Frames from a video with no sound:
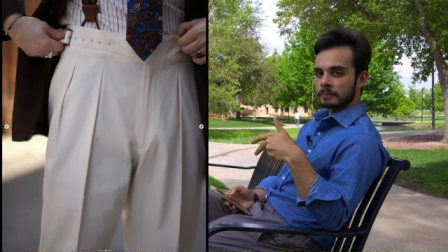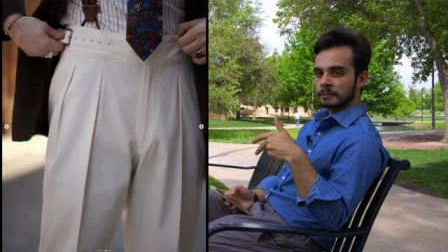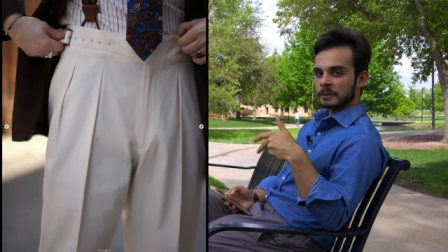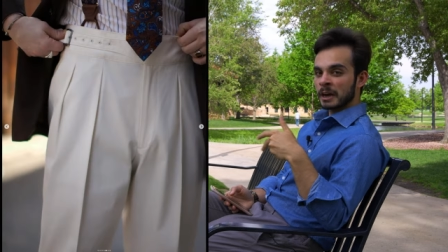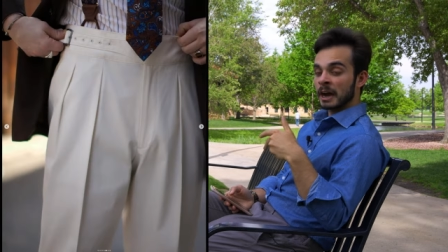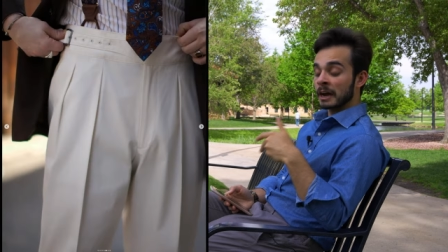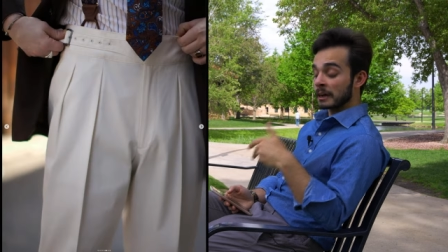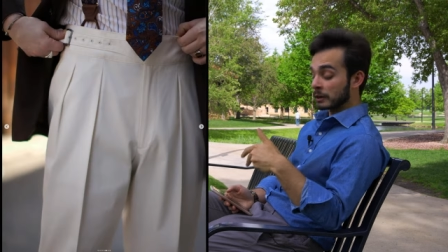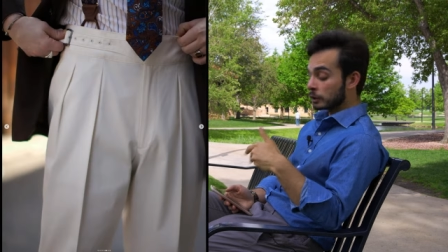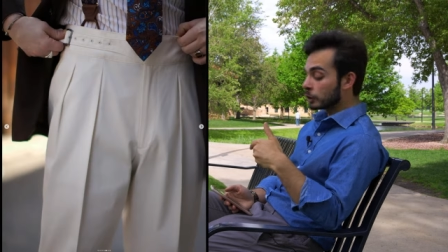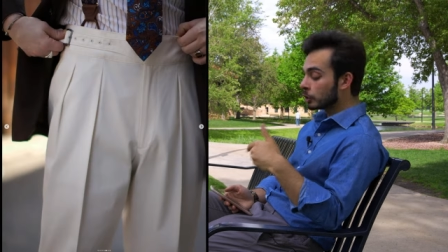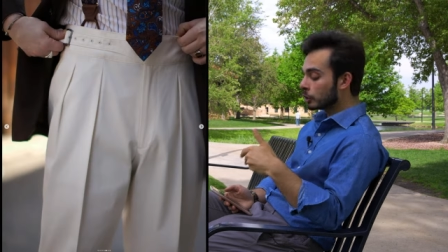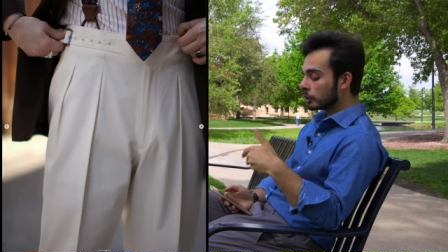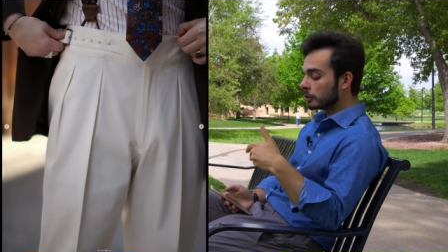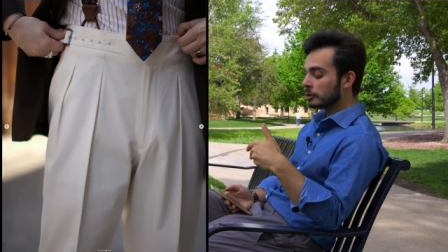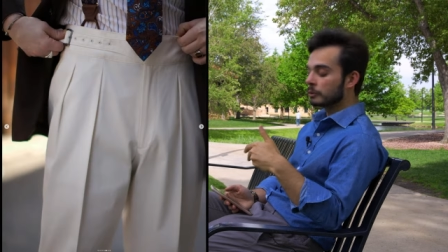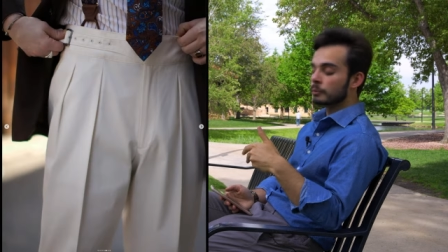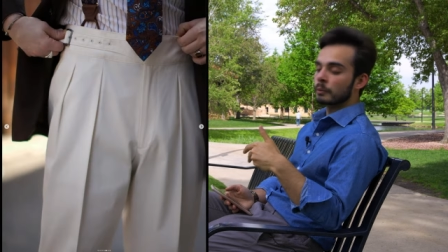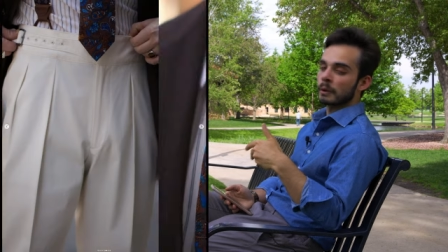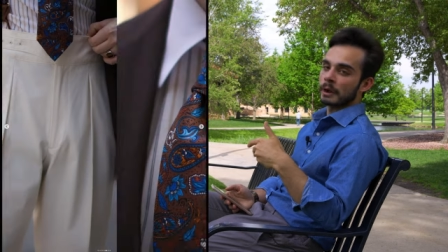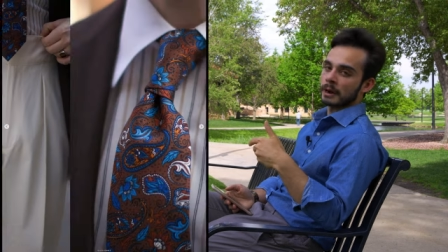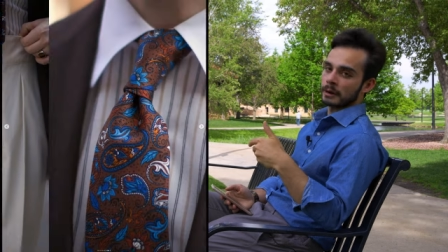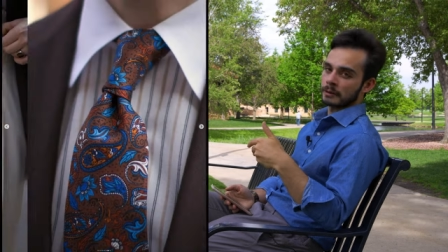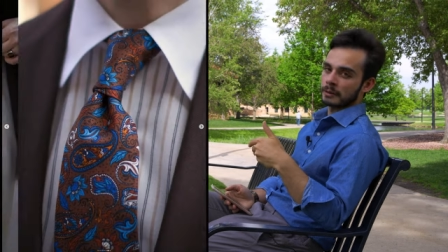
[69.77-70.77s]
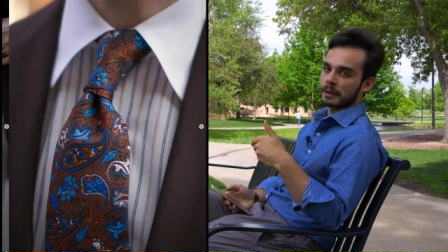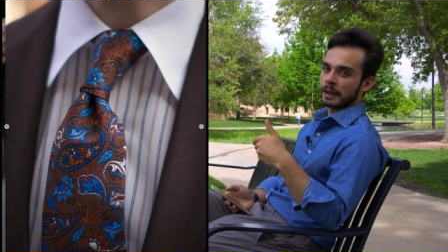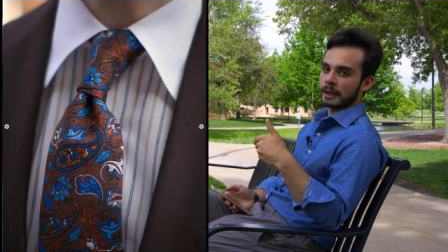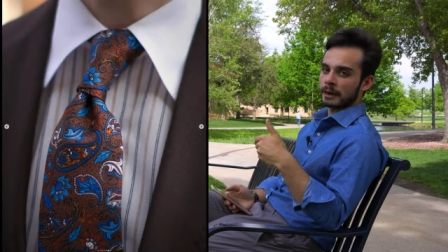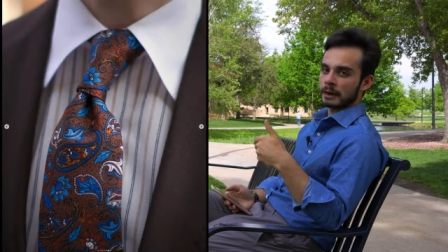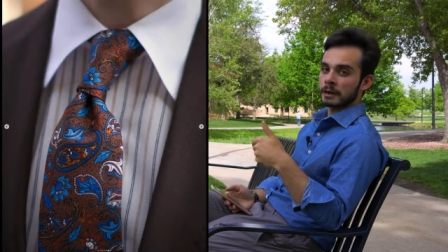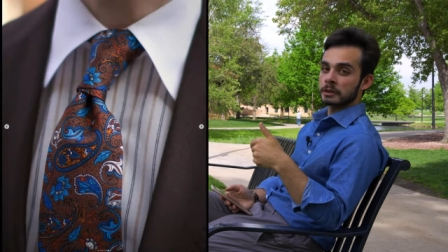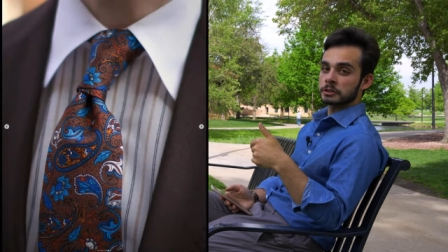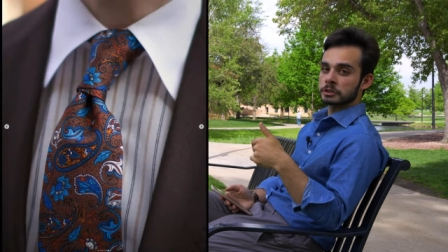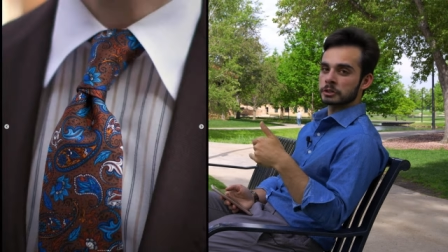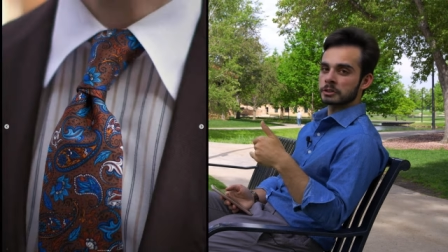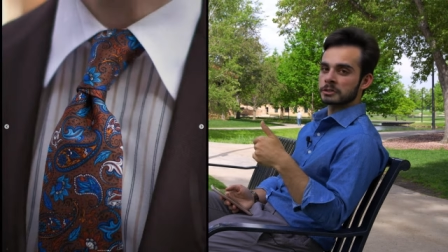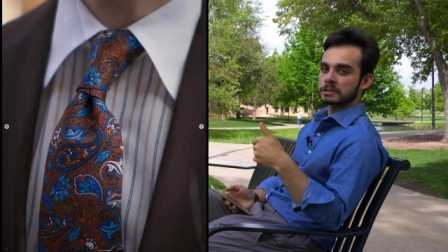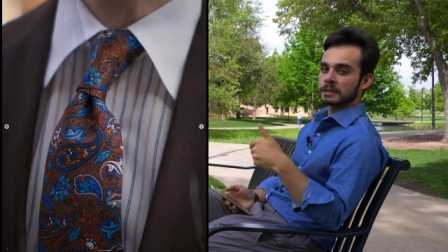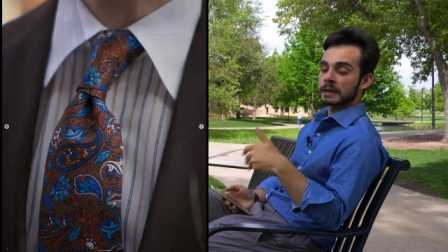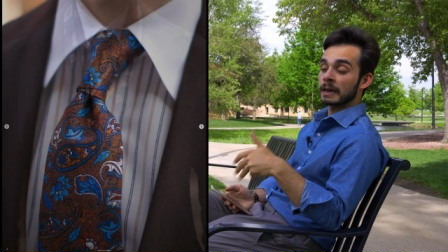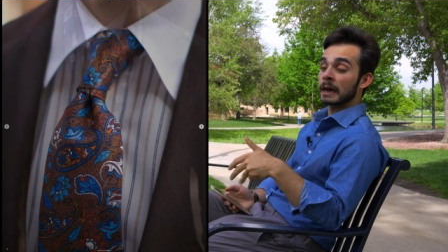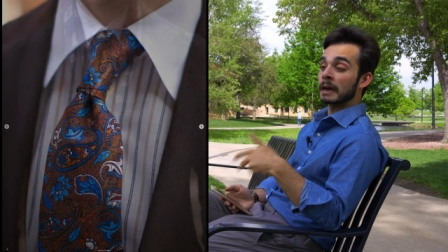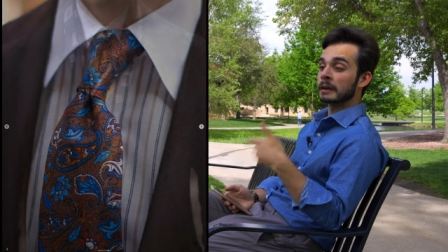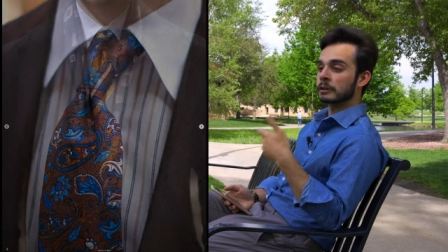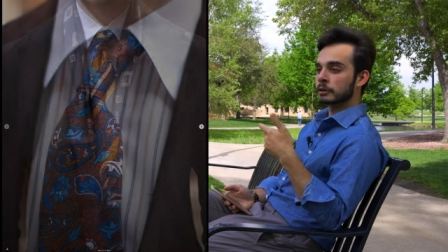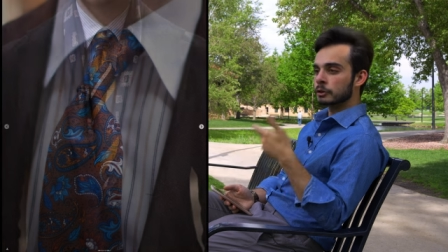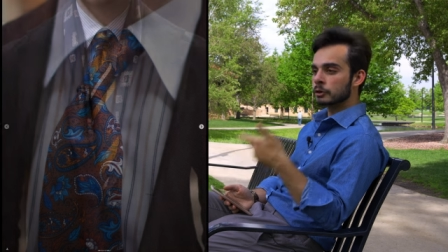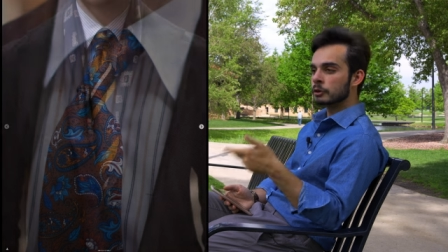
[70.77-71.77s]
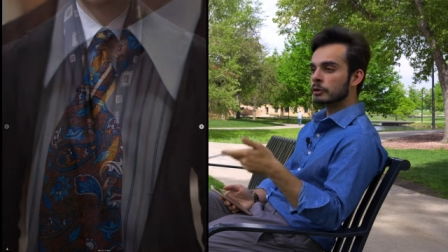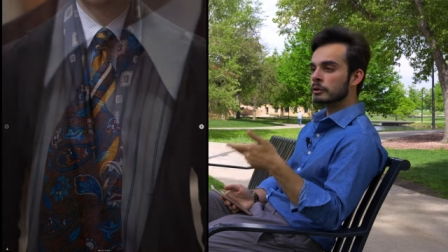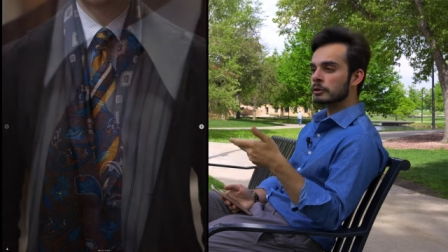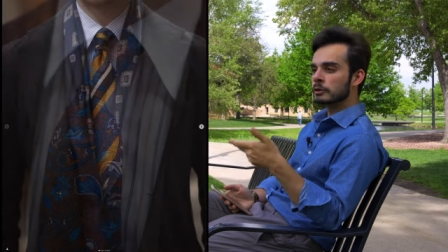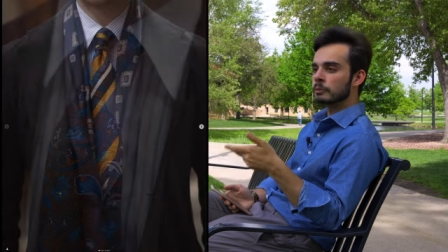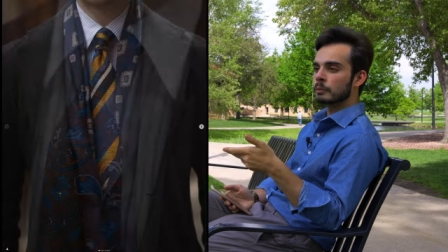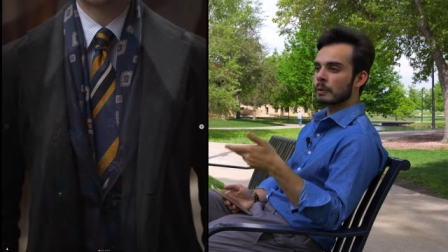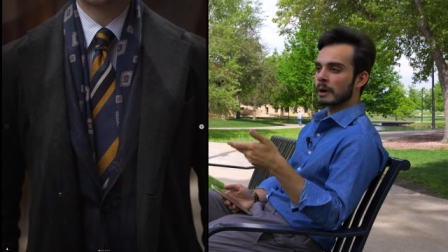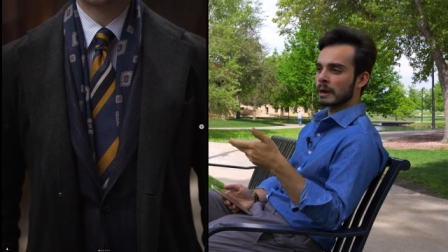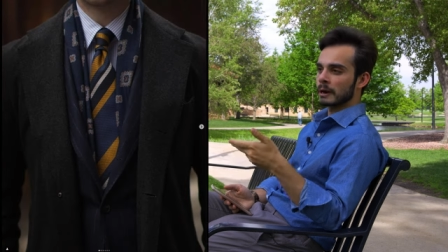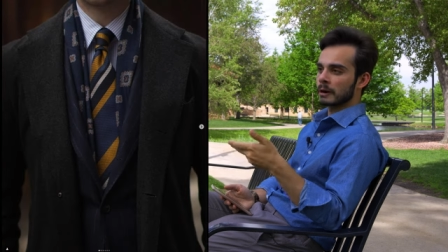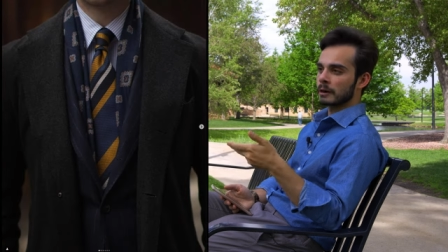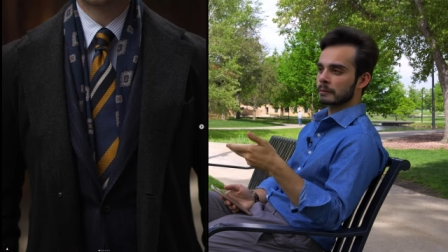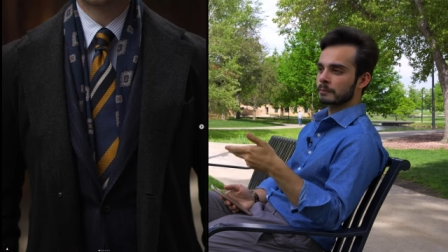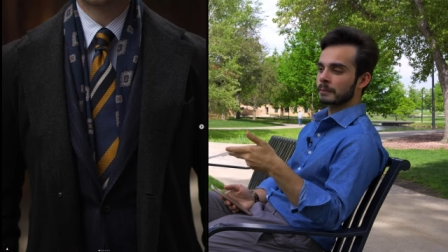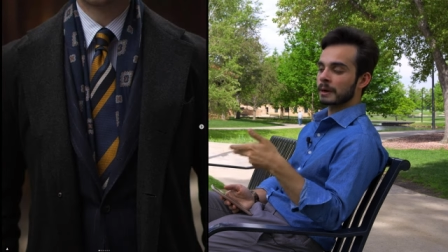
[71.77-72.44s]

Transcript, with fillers: I could wear that, I should say. I could wear it.